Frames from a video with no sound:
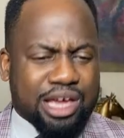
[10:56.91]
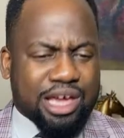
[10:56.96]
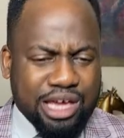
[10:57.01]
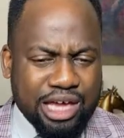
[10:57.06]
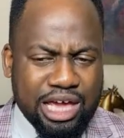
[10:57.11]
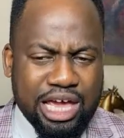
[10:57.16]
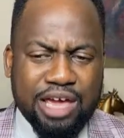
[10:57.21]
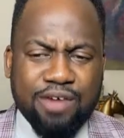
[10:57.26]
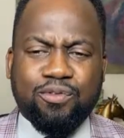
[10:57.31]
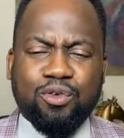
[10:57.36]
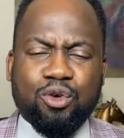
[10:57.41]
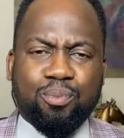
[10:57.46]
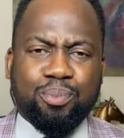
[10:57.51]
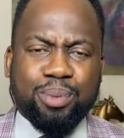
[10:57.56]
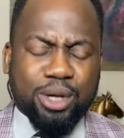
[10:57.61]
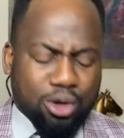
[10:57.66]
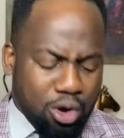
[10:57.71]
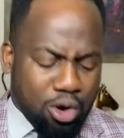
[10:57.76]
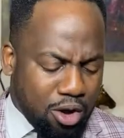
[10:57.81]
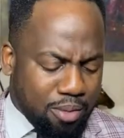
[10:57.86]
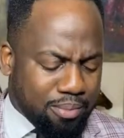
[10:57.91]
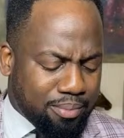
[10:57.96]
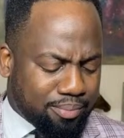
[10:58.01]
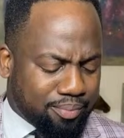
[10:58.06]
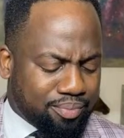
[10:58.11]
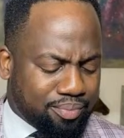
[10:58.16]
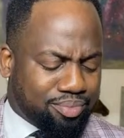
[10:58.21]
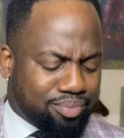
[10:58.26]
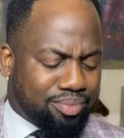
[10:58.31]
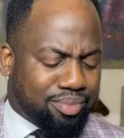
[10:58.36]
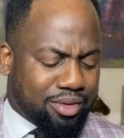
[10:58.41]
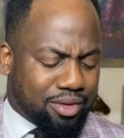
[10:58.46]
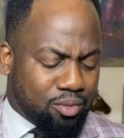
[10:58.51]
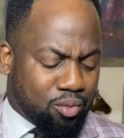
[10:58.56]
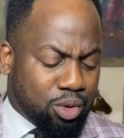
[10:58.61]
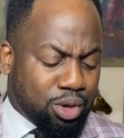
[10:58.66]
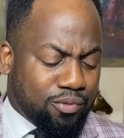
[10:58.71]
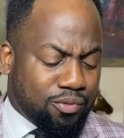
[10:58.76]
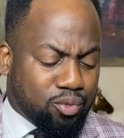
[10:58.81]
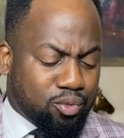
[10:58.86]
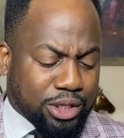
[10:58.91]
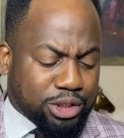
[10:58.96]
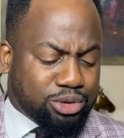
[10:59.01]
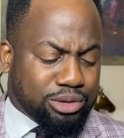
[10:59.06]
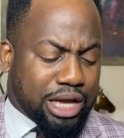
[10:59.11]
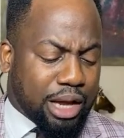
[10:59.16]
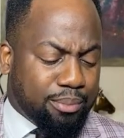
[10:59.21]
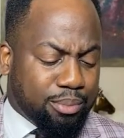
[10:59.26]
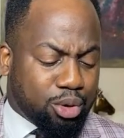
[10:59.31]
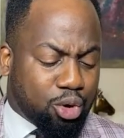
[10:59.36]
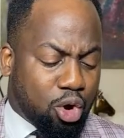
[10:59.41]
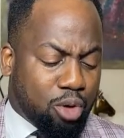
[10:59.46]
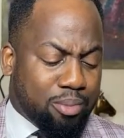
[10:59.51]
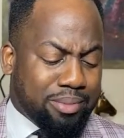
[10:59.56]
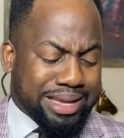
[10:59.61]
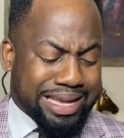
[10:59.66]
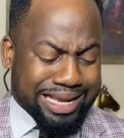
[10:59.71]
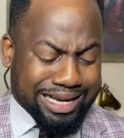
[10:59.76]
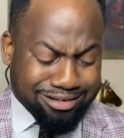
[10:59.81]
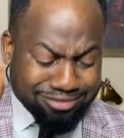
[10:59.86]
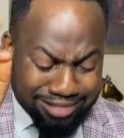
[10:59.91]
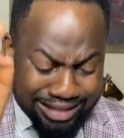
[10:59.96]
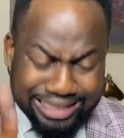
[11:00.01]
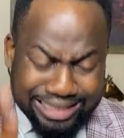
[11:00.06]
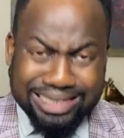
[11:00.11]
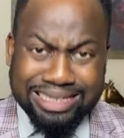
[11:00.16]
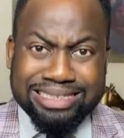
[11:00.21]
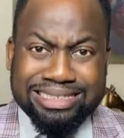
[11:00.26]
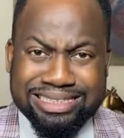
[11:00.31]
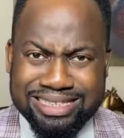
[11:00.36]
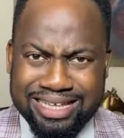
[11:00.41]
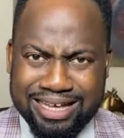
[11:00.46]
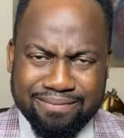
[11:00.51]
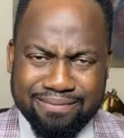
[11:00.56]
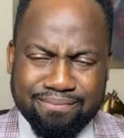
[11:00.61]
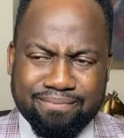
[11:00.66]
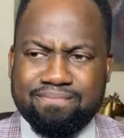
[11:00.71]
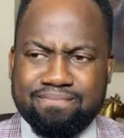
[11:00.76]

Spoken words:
If you become, one of the ways you can become a great listener